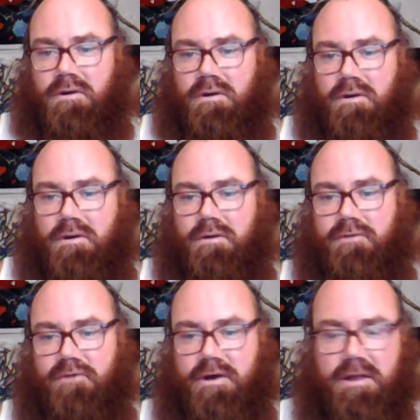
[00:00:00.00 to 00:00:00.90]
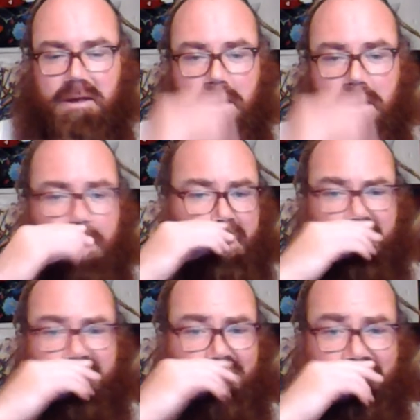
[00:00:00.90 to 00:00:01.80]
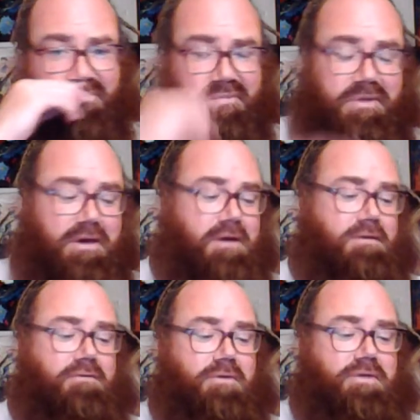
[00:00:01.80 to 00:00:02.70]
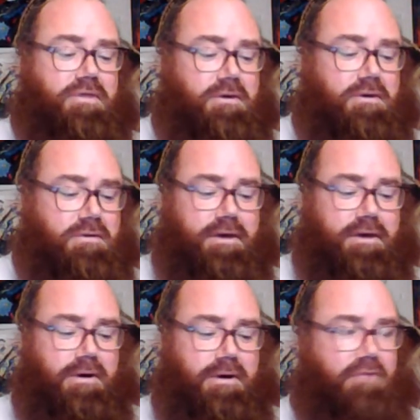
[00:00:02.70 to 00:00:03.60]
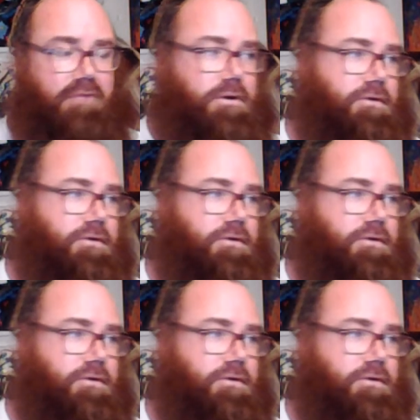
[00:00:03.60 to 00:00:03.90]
Dude, I don't even want to know think about California sometimes, yo.